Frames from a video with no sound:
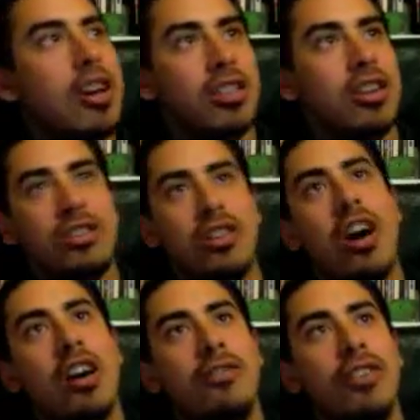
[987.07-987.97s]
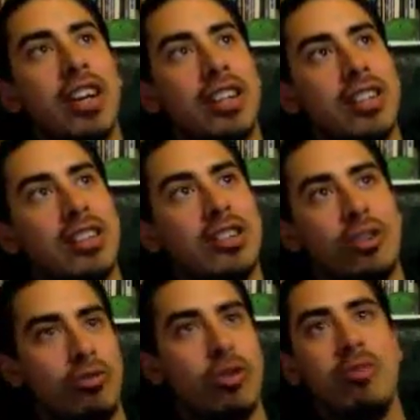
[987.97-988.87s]
there's conflict and there's
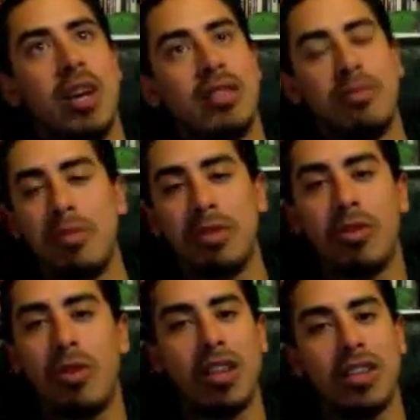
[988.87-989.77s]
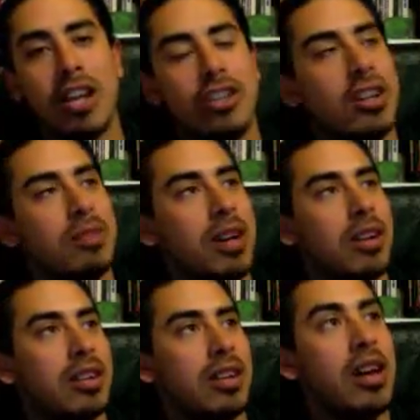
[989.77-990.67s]
romance and people don't want that shit apparently.